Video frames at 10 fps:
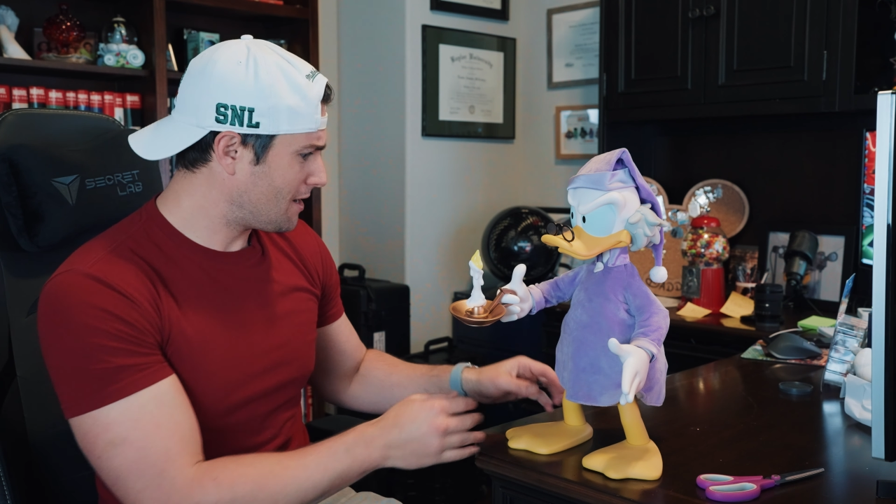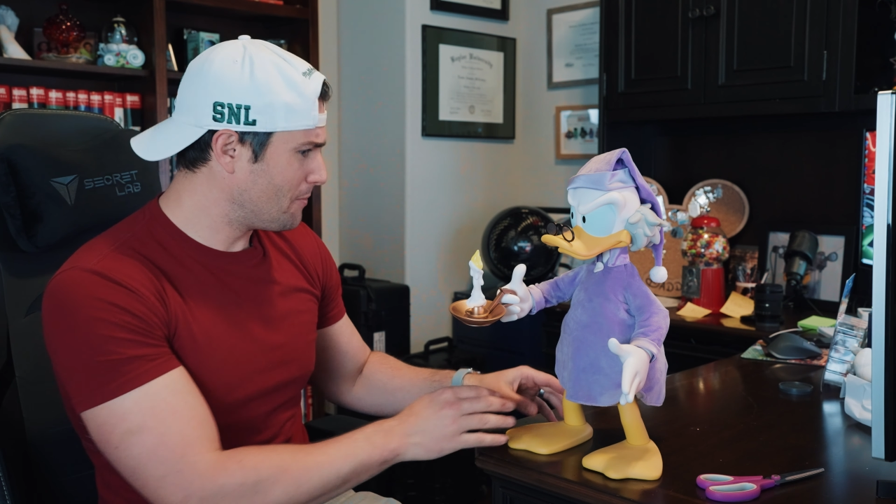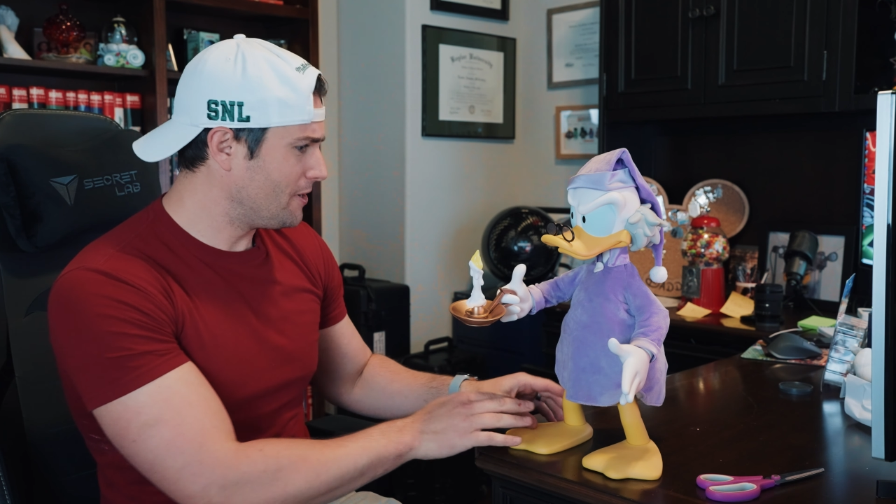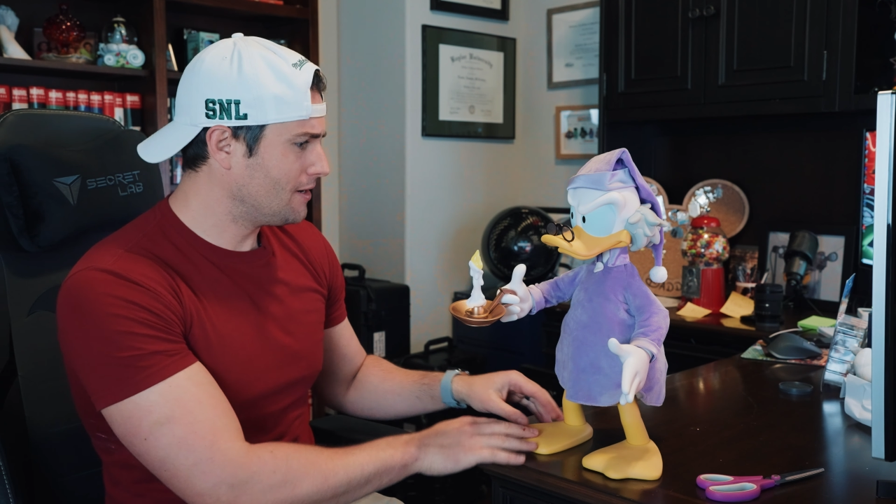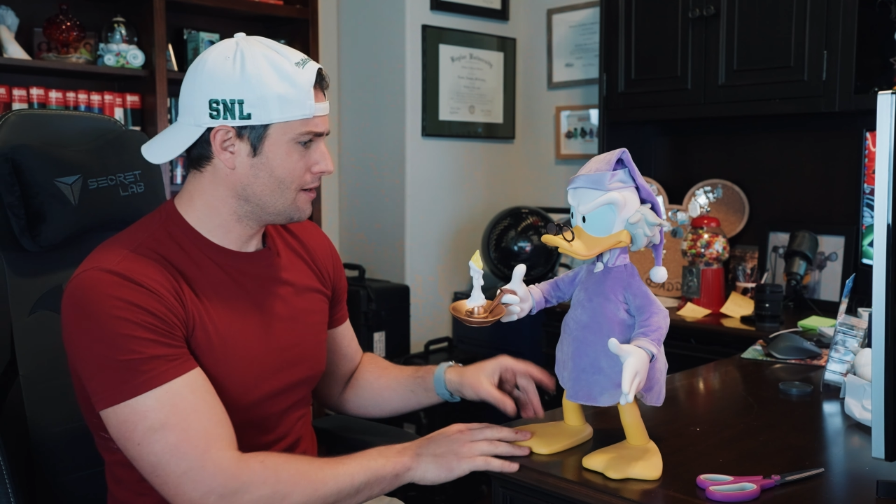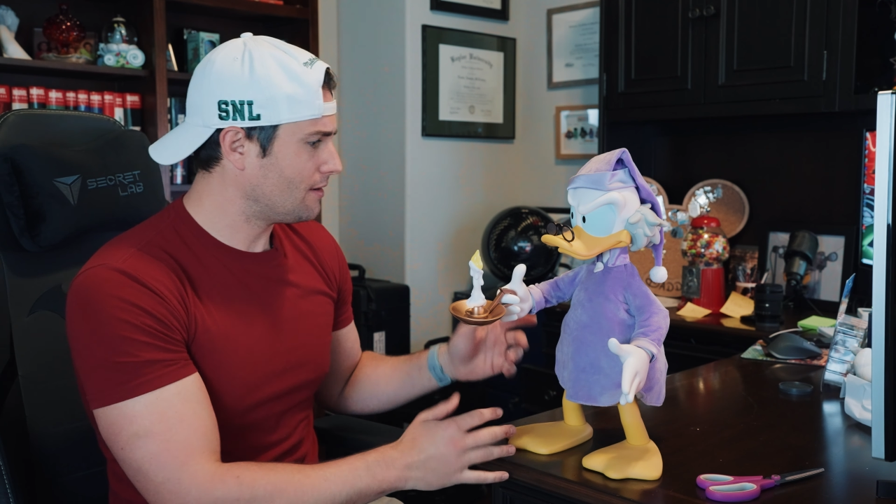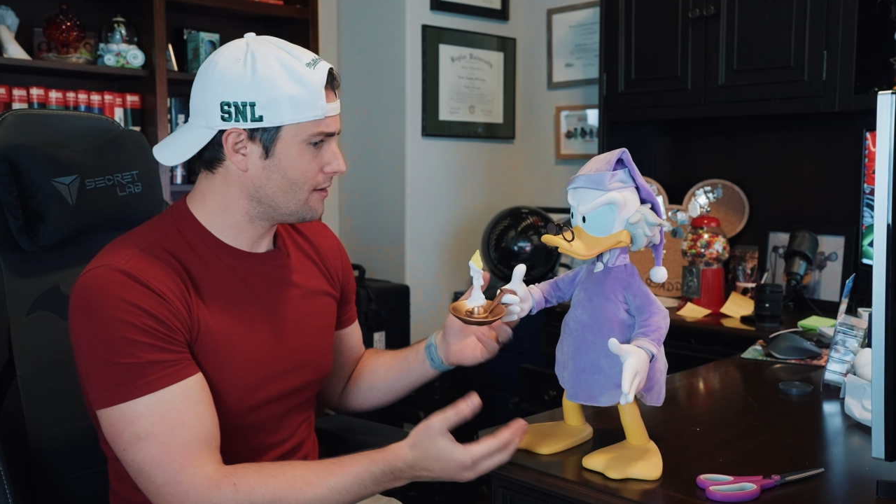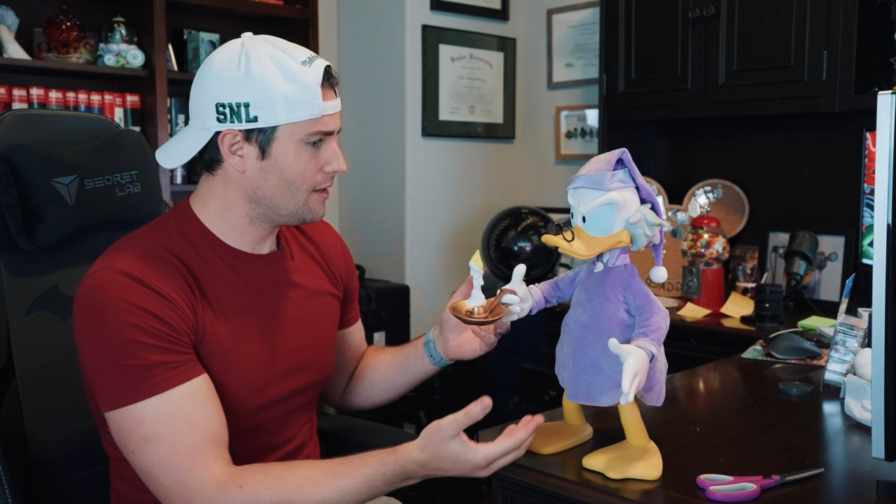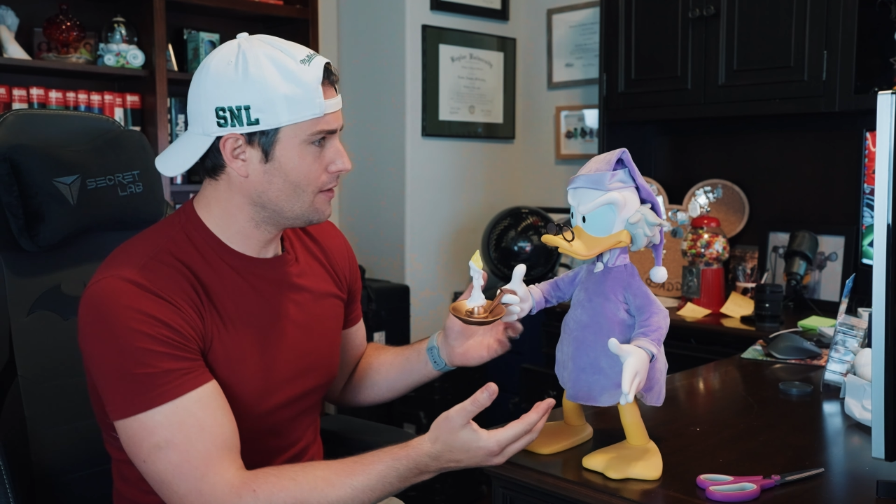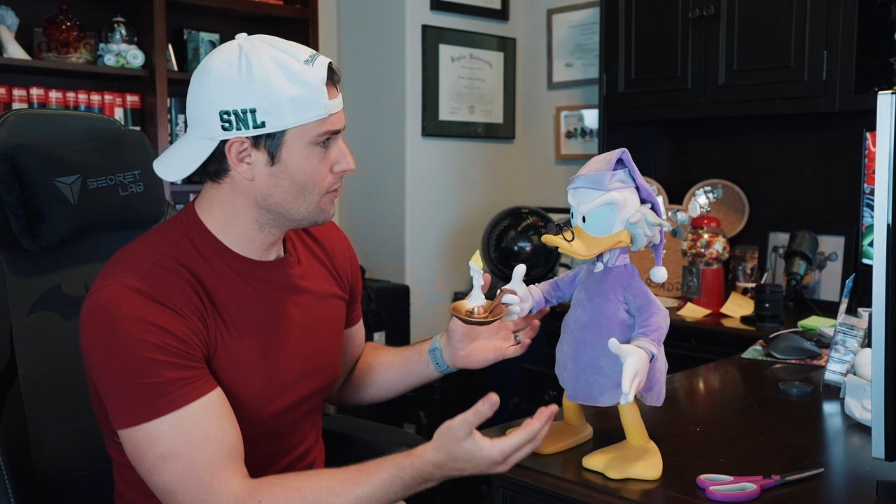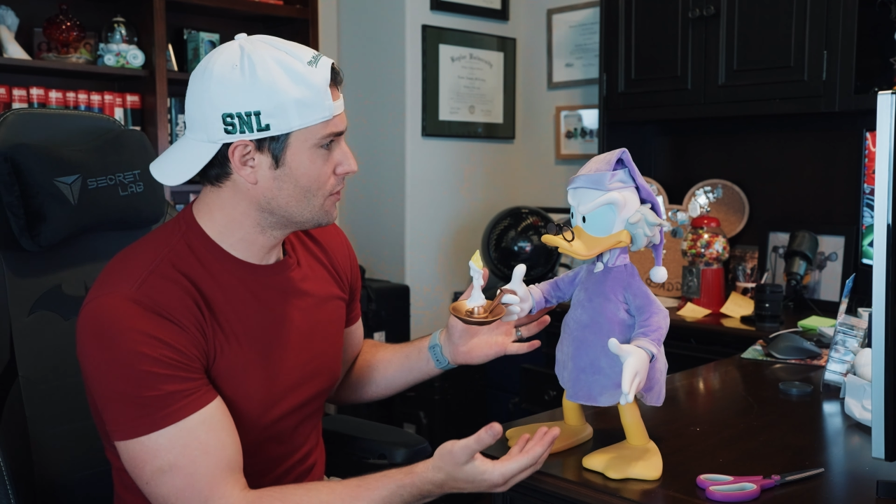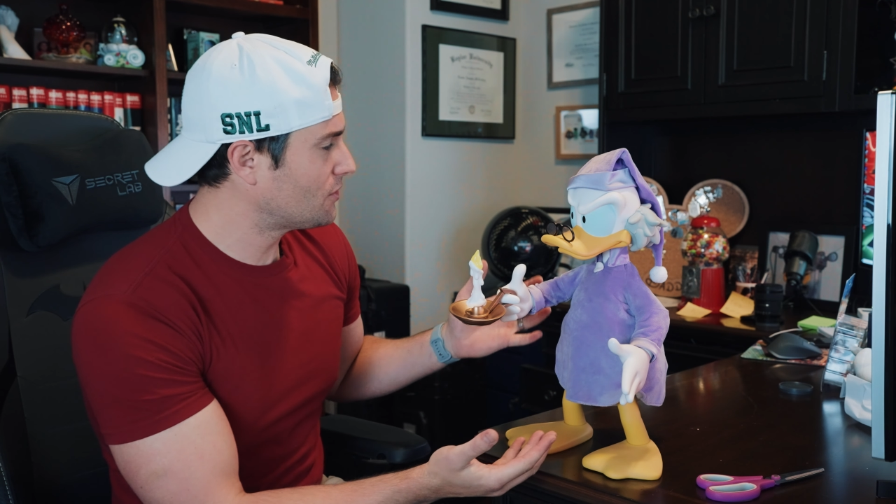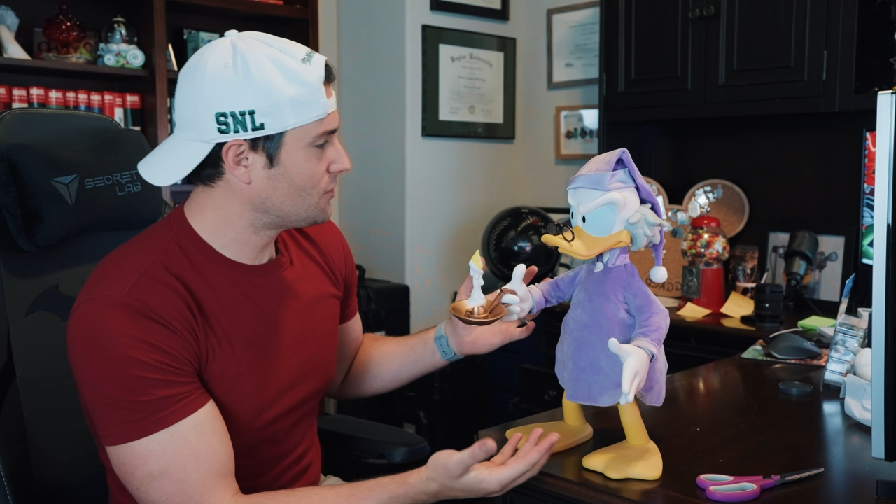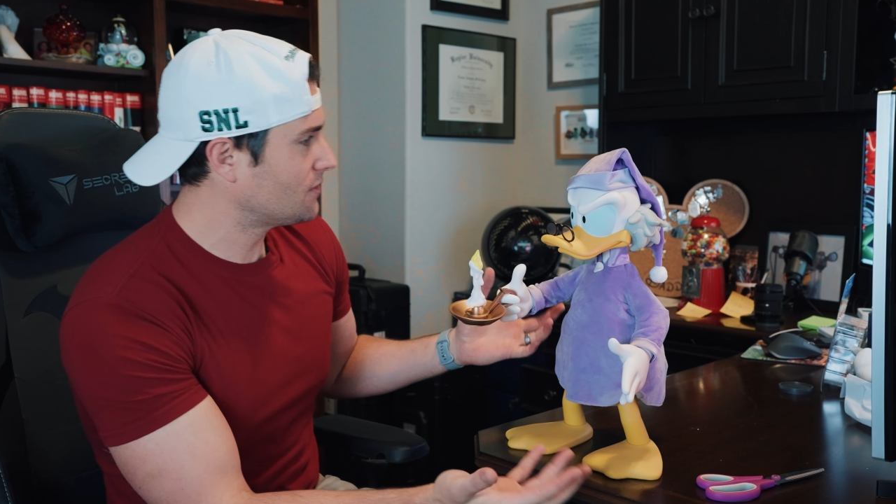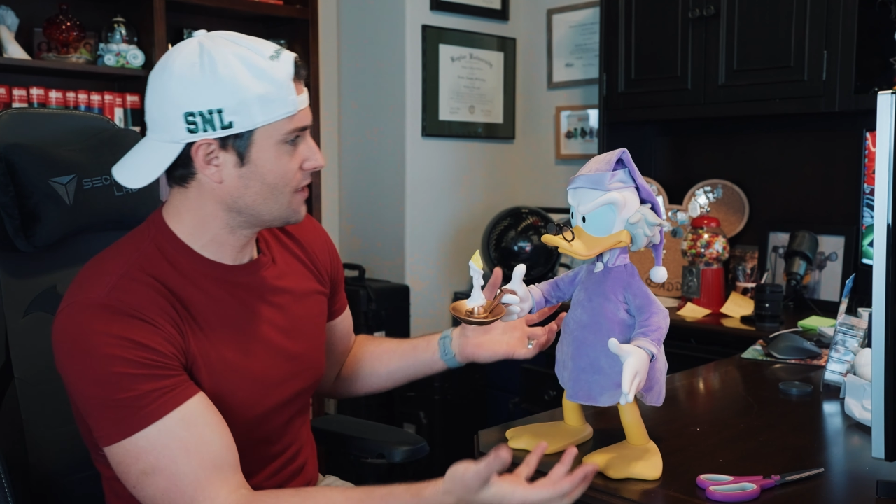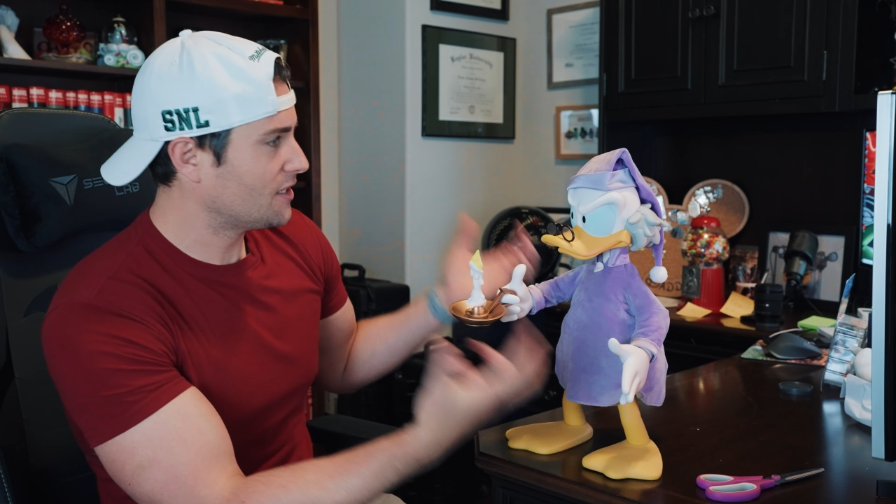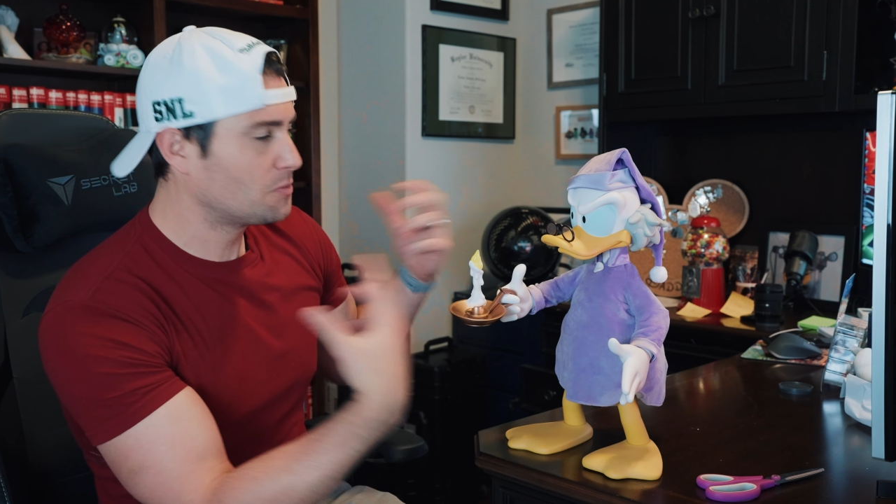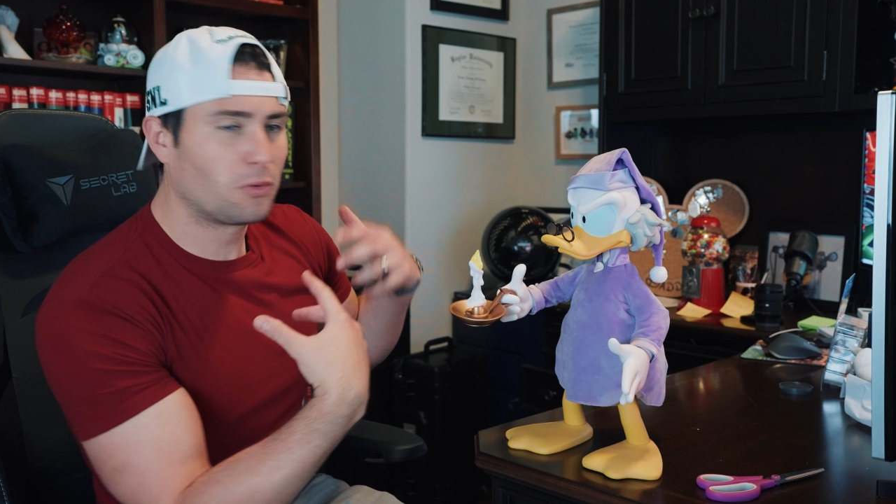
I mean, it looks just like it's